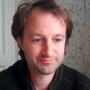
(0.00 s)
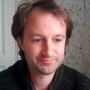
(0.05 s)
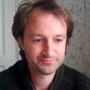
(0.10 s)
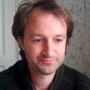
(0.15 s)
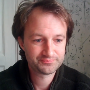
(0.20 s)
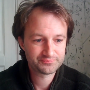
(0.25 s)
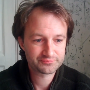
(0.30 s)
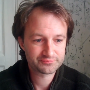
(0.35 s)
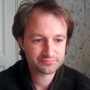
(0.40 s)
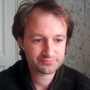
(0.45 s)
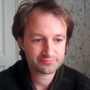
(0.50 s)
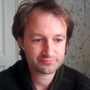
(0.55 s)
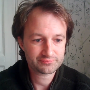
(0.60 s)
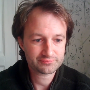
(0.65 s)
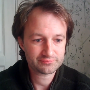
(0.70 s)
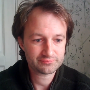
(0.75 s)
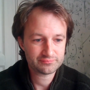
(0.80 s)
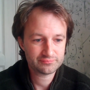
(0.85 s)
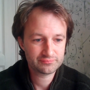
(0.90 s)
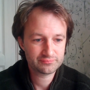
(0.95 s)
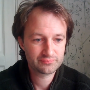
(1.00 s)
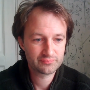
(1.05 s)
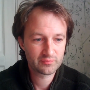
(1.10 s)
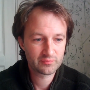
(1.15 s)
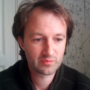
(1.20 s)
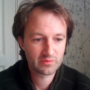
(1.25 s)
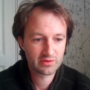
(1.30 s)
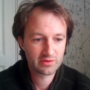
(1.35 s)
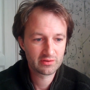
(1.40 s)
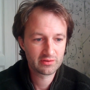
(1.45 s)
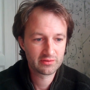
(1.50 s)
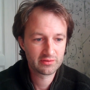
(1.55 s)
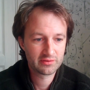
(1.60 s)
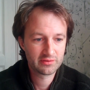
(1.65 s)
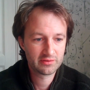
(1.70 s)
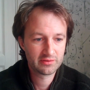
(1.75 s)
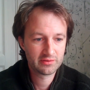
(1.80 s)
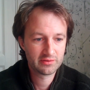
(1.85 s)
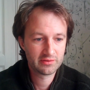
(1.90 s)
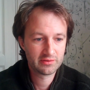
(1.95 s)

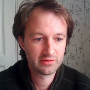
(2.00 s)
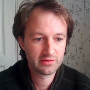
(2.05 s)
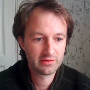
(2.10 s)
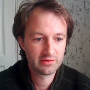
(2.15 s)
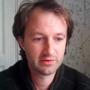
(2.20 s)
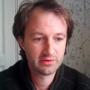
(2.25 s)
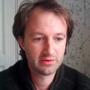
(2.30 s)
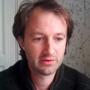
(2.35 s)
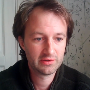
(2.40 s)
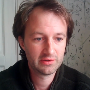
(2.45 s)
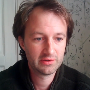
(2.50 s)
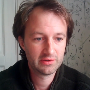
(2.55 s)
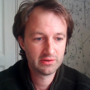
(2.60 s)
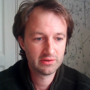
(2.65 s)
Nothing is said.